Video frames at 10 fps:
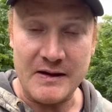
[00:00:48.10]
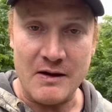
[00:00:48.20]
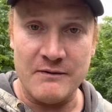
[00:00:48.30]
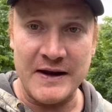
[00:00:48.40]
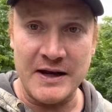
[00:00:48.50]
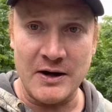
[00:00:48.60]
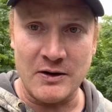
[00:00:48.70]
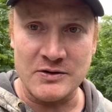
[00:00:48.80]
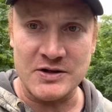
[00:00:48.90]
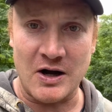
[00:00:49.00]

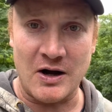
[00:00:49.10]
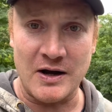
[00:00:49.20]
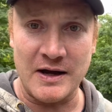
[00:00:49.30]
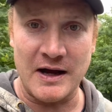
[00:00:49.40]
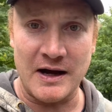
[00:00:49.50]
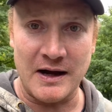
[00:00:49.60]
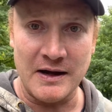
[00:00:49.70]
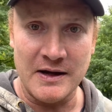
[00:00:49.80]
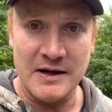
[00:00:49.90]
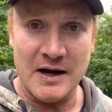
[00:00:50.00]
videos on a
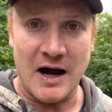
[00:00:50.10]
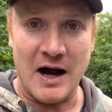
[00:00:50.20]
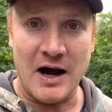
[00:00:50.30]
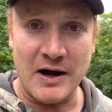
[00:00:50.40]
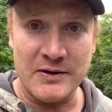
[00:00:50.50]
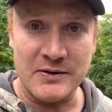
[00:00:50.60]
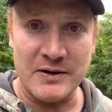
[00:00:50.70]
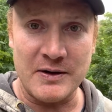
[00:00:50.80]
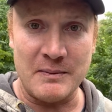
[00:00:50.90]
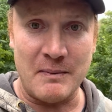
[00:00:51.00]

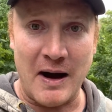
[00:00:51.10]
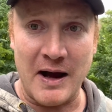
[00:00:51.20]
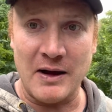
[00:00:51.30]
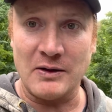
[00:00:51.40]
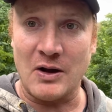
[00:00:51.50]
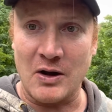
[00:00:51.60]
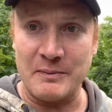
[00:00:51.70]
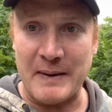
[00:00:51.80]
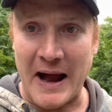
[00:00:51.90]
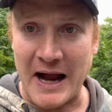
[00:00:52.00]
100-mile long
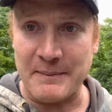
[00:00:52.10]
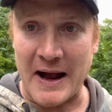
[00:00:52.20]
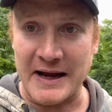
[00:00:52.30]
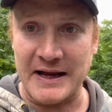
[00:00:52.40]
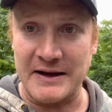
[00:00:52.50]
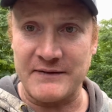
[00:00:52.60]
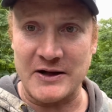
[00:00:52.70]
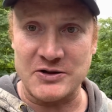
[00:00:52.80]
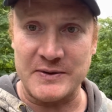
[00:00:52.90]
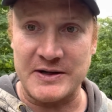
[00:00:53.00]
backpacking
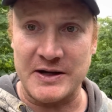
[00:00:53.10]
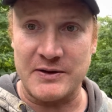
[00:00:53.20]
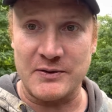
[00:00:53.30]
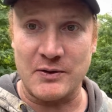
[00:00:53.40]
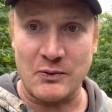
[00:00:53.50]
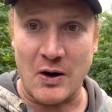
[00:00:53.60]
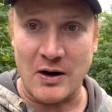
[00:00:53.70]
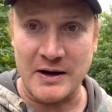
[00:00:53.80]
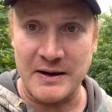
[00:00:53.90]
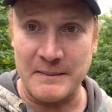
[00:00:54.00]
adventure we did through the
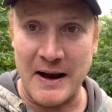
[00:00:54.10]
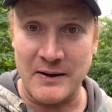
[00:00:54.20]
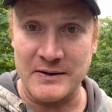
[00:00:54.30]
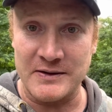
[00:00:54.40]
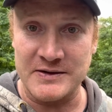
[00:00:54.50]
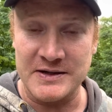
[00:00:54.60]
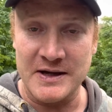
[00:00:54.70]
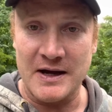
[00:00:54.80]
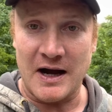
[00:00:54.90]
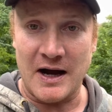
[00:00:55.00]
Rocky Mountains
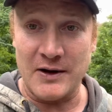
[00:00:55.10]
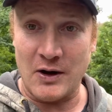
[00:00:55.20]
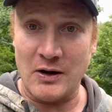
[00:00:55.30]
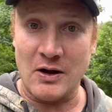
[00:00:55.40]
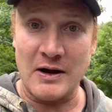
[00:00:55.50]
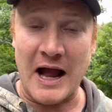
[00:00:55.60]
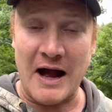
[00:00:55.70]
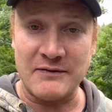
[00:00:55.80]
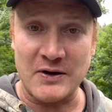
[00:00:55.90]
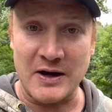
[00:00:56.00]
not long
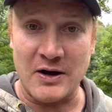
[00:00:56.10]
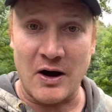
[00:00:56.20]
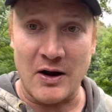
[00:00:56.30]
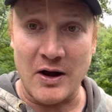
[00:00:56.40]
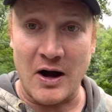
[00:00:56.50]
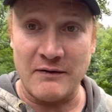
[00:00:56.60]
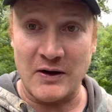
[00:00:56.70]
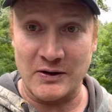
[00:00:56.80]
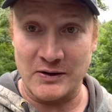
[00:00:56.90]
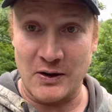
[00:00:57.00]
after I got off
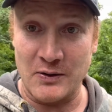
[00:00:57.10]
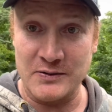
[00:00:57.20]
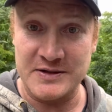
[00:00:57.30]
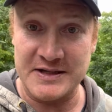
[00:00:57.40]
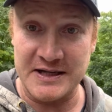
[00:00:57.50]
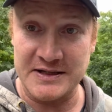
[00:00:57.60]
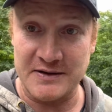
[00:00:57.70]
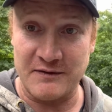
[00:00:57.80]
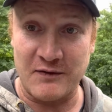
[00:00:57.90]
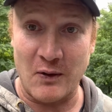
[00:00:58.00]
Alone
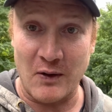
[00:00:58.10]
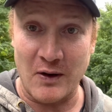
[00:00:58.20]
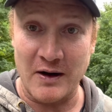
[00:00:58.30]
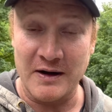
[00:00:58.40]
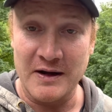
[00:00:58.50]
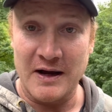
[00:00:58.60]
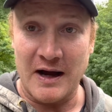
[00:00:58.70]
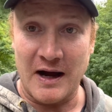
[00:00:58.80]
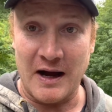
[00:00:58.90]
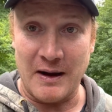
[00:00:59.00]
season 4
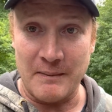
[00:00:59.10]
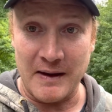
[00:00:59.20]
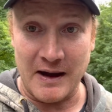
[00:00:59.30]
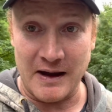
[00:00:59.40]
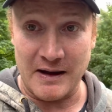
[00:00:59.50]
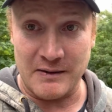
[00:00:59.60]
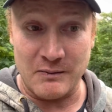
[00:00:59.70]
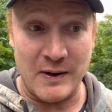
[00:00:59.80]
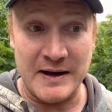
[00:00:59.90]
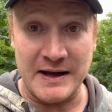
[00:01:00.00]

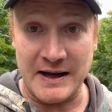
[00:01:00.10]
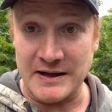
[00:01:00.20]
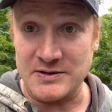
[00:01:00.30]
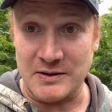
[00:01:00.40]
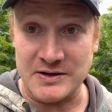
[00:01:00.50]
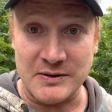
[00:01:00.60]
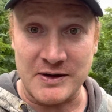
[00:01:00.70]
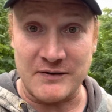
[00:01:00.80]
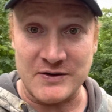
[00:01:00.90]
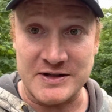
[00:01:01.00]
and winning it. So I was out
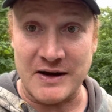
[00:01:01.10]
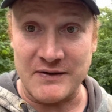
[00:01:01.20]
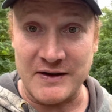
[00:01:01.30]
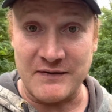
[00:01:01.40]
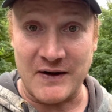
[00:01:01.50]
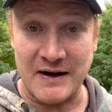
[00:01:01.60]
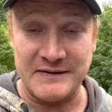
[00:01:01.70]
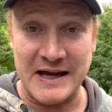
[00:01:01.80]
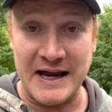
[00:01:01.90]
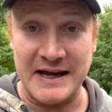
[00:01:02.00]
there for
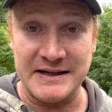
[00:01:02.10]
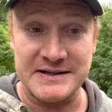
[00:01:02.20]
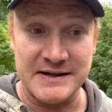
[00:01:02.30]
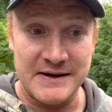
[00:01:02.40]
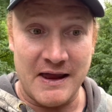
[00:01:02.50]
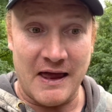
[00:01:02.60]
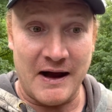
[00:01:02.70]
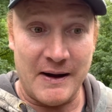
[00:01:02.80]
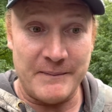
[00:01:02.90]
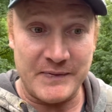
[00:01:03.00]
75 days,
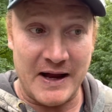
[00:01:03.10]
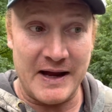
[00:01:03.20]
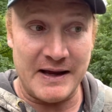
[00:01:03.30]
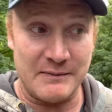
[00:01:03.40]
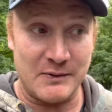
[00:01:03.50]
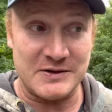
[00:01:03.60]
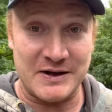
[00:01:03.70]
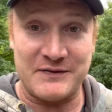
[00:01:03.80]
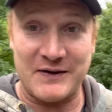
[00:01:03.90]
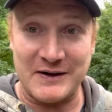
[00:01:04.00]
and once
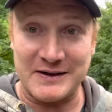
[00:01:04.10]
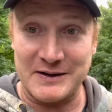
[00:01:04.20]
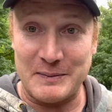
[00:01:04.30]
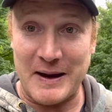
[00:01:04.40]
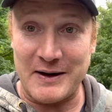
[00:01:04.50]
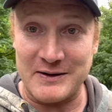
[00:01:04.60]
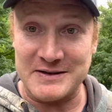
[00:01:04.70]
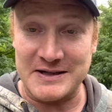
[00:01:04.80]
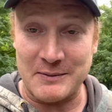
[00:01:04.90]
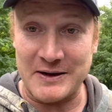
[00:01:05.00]
I felt a little better and
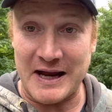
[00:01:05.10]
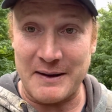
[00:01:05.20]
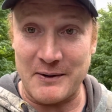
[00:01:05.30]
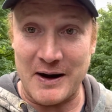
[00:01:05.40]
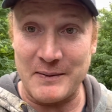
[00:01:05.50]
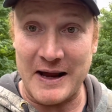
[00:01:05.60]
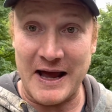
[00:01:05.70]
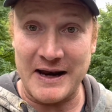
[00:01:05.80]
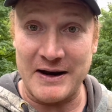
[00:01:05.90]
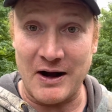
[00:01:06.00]
summer came around, we
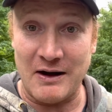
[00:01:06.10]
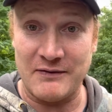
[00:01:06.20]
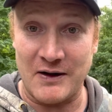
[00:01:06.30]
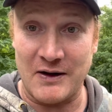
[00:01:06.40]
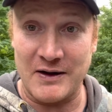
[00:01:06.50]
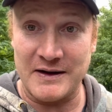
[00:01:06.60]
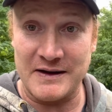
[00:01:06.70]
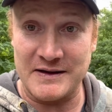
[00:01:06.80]
headed off on